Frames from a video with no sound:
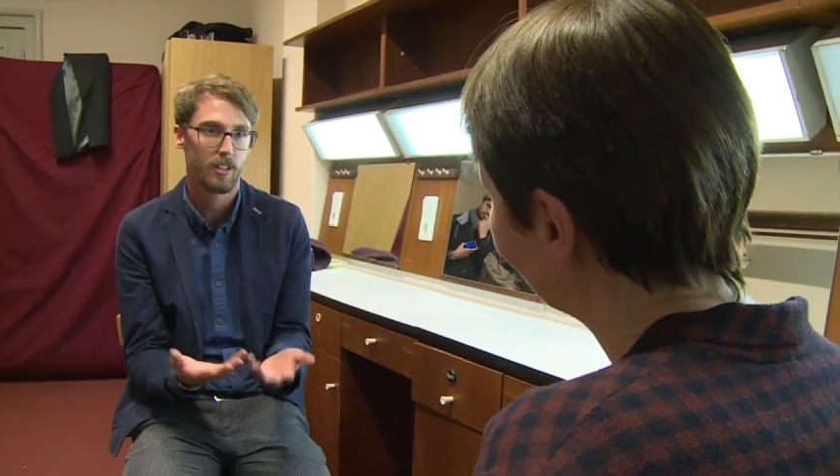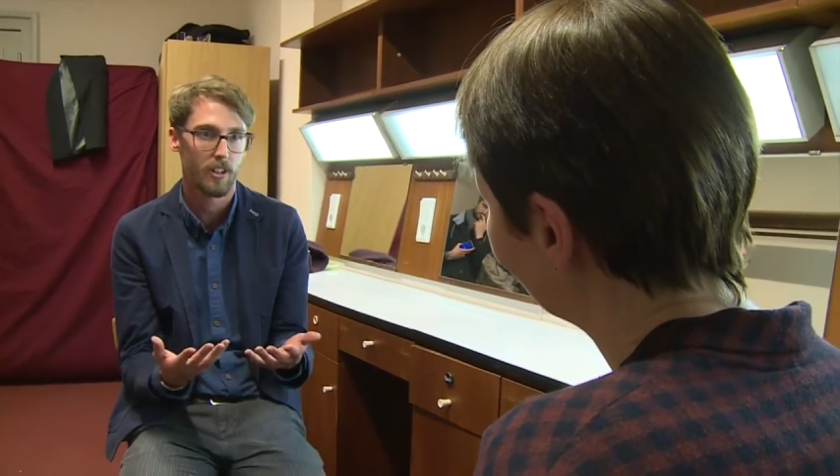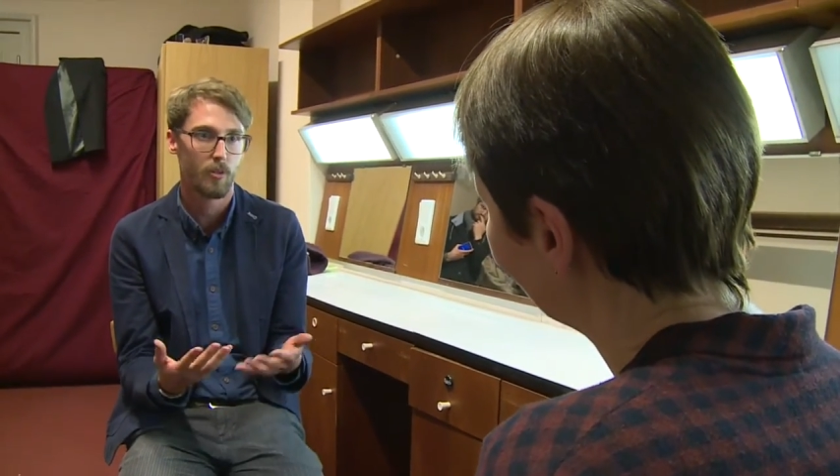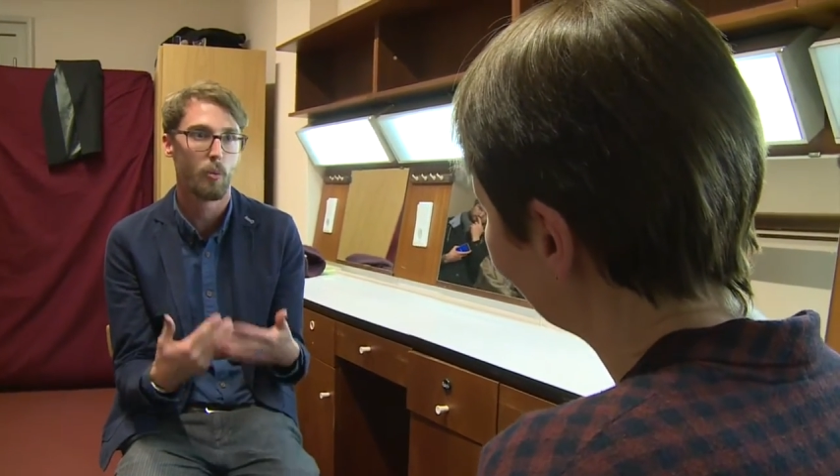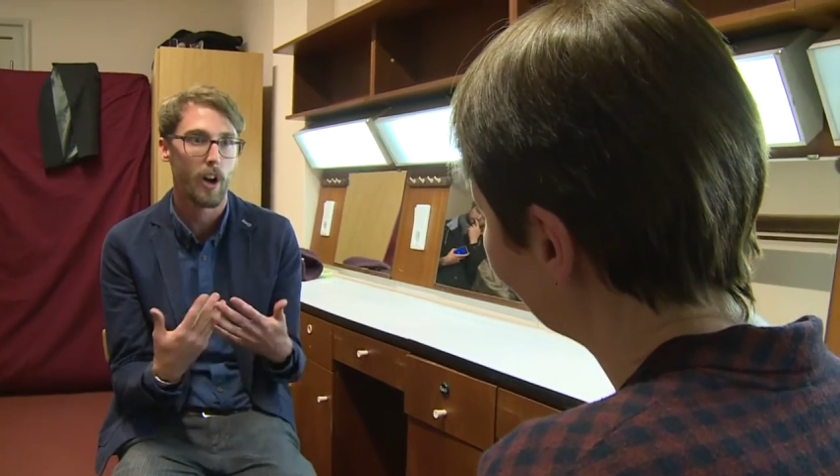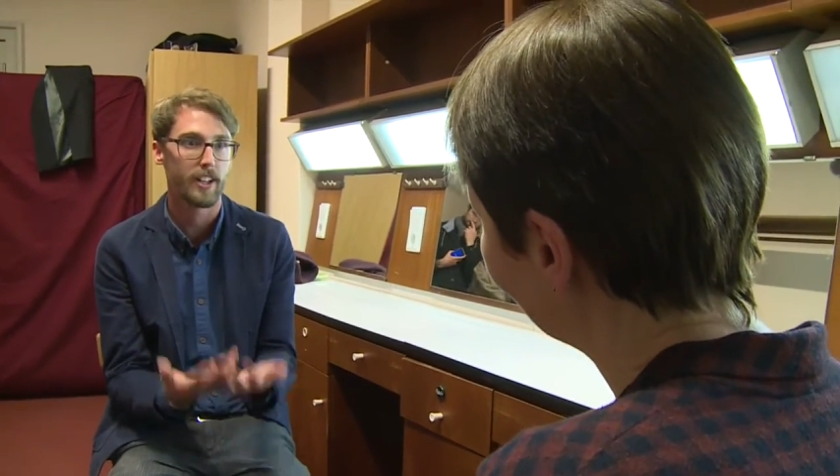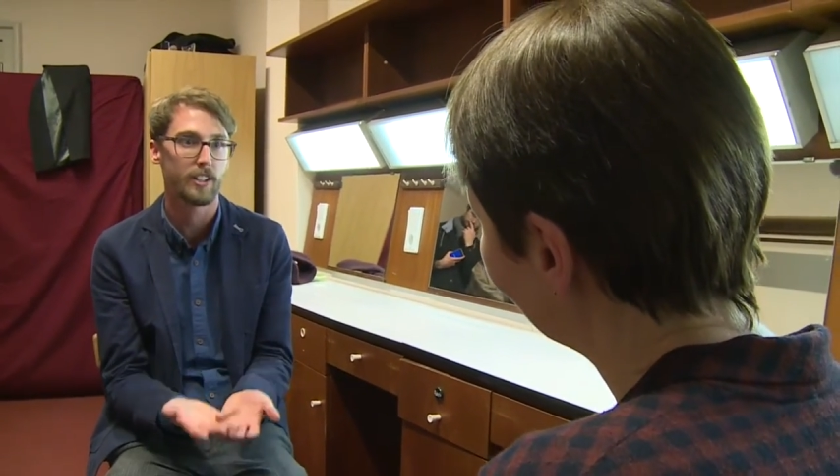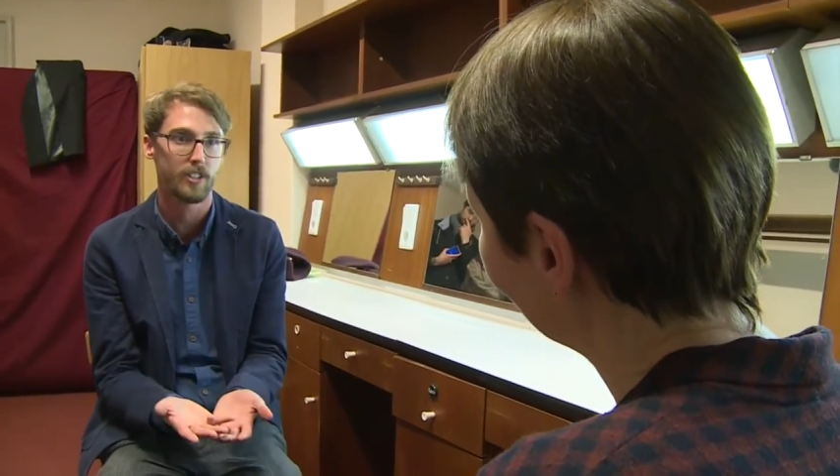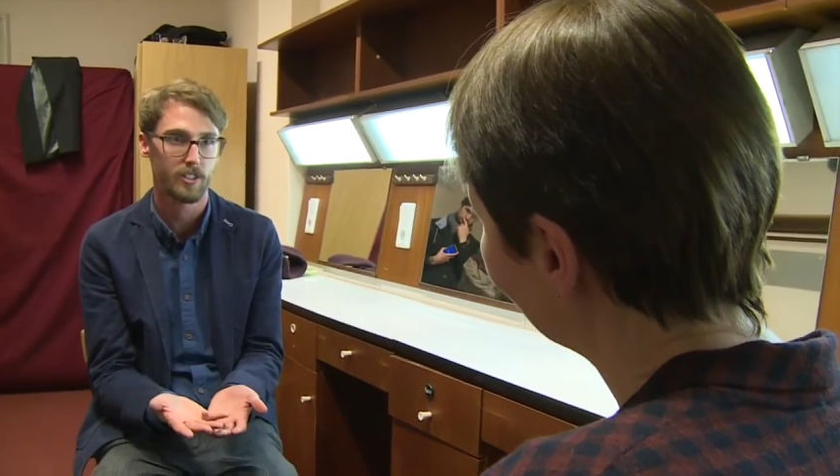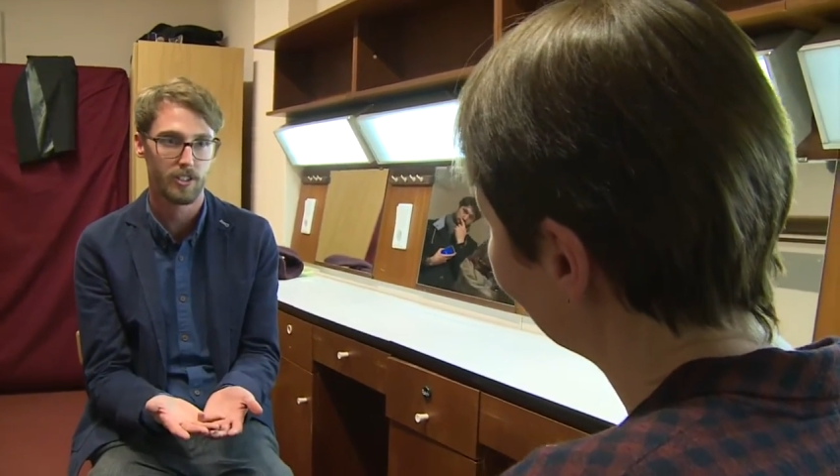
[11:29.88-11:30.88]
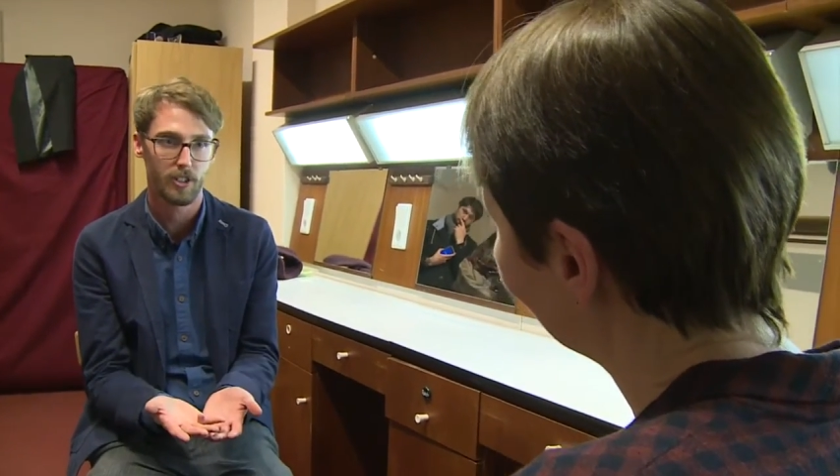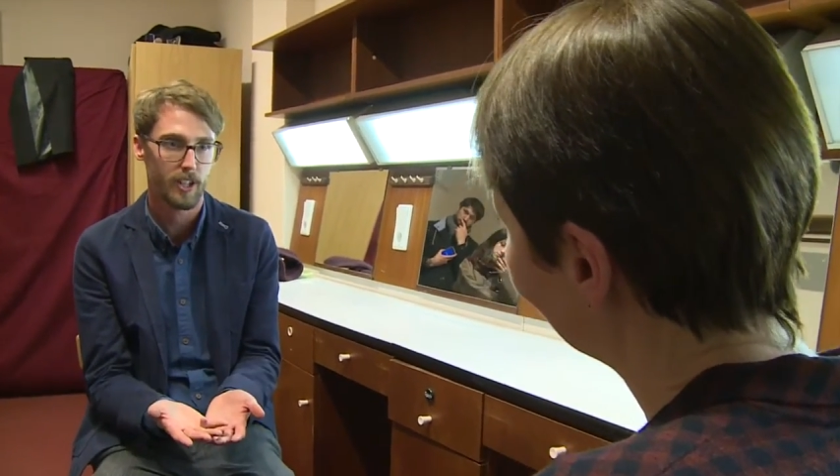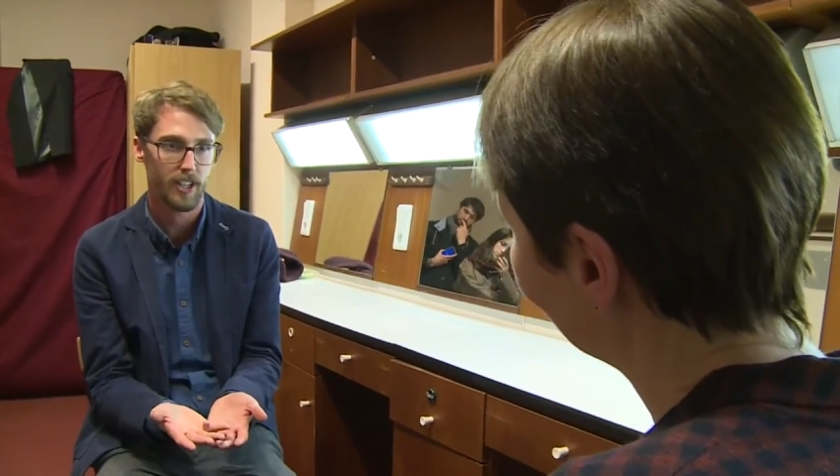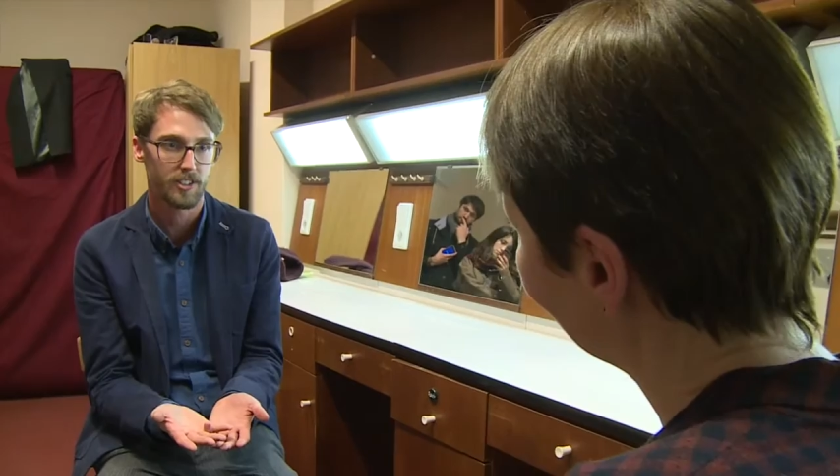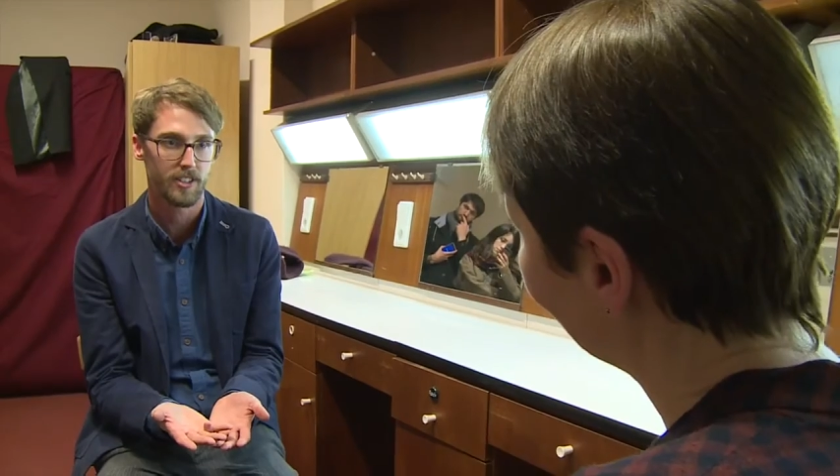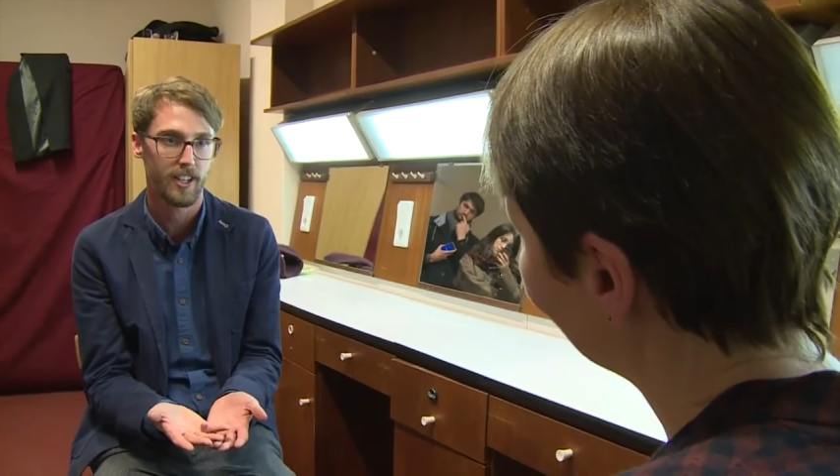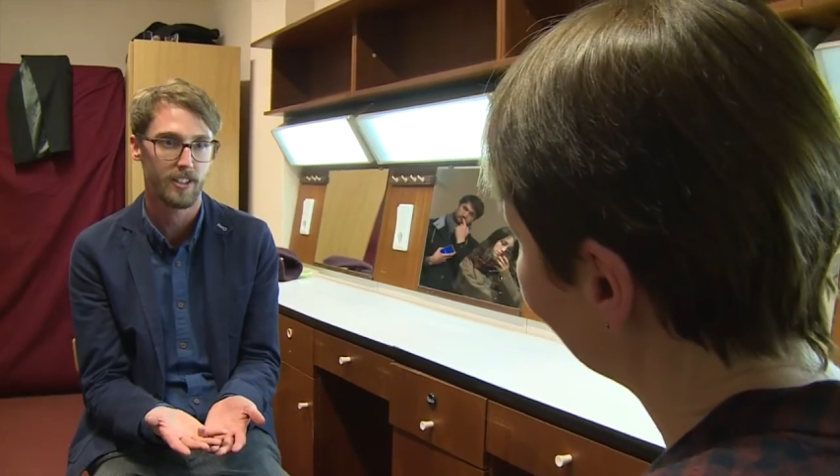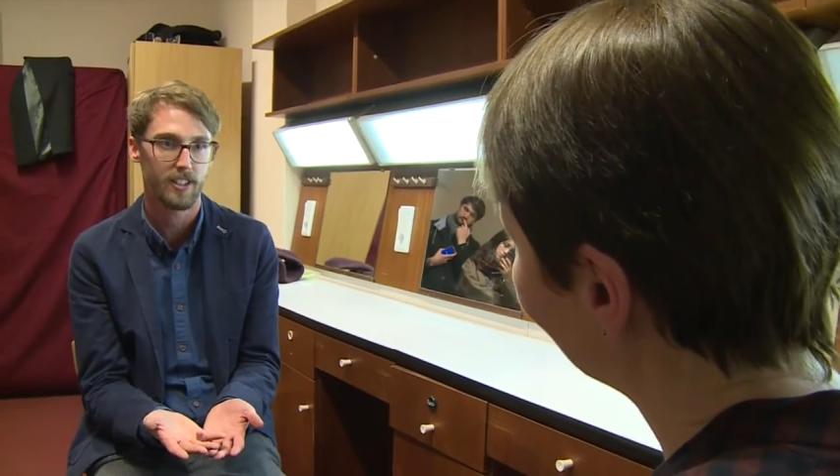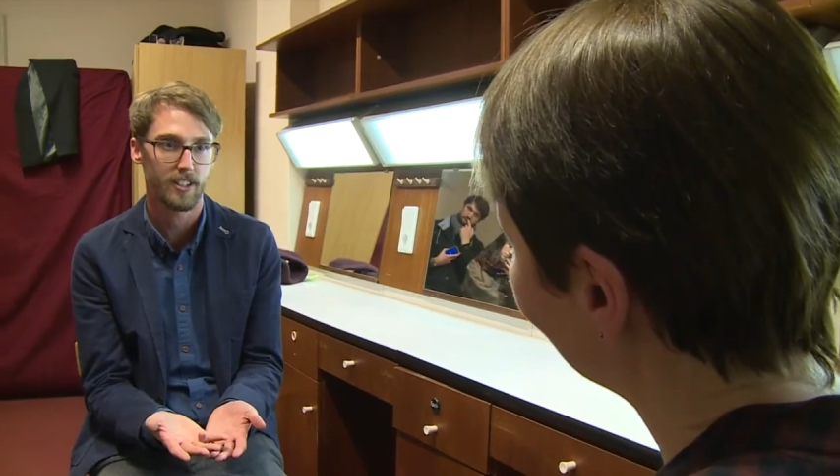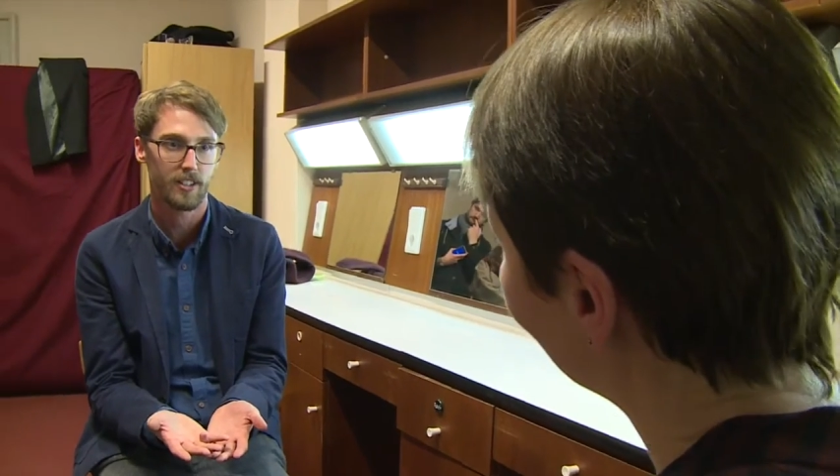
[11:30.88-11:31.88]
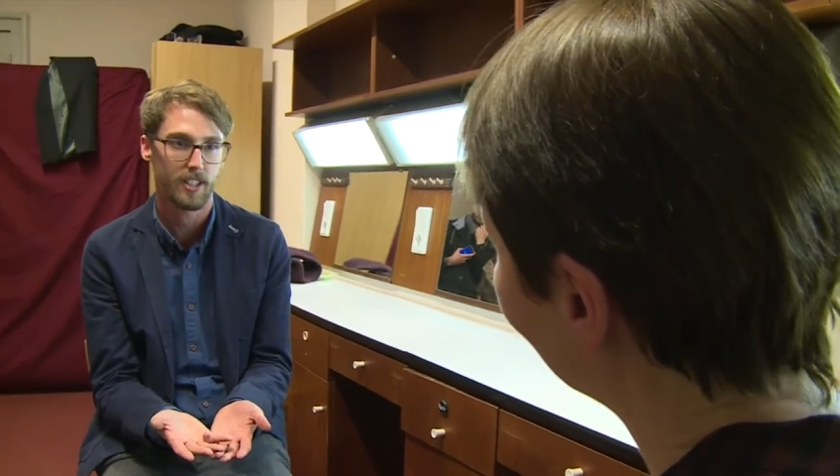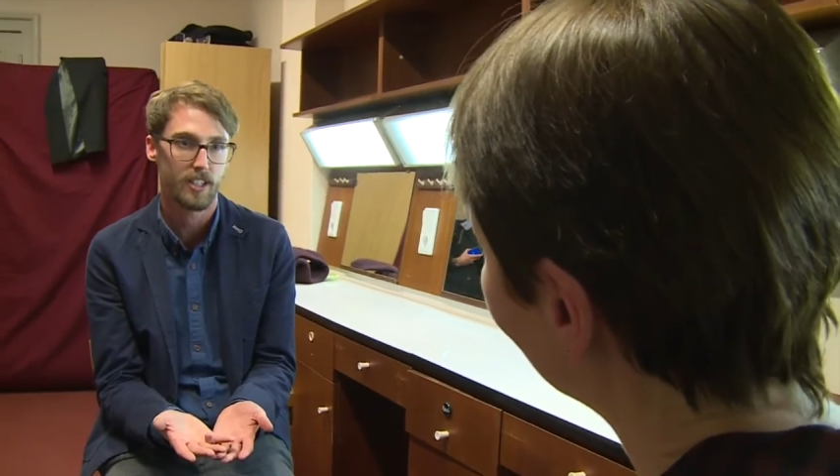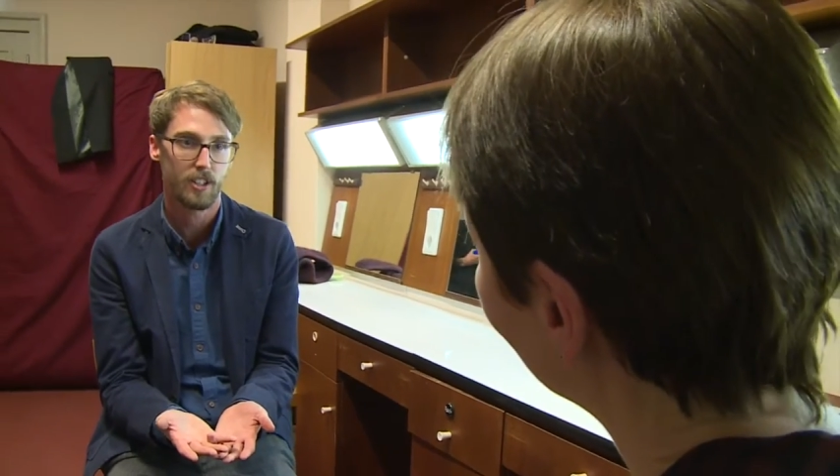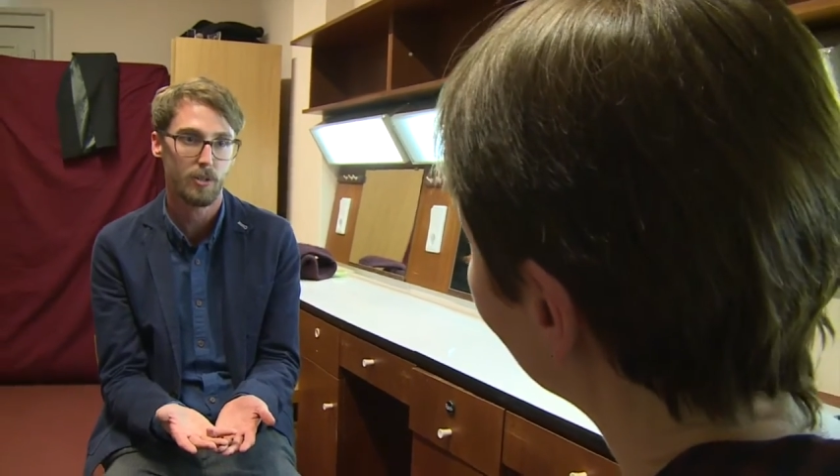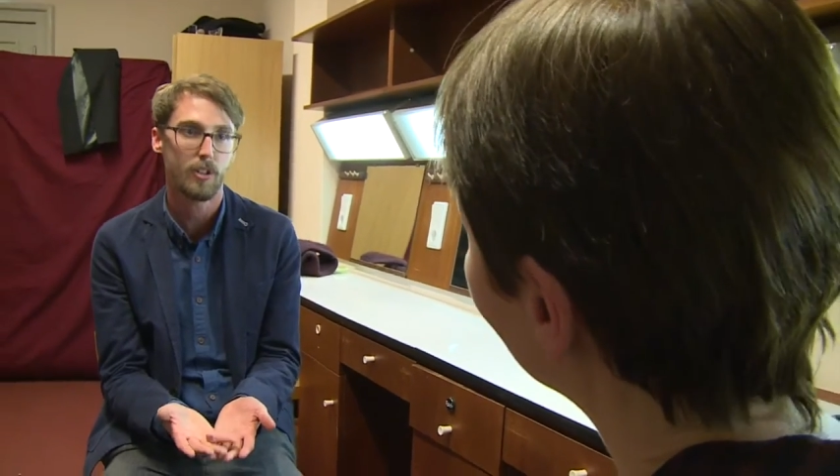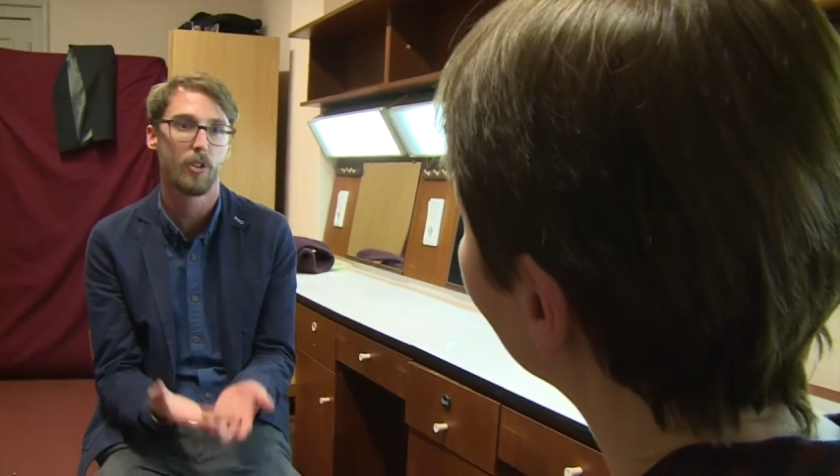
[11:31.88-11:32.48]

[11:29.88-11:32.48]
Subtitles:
why the UK should stay in the EU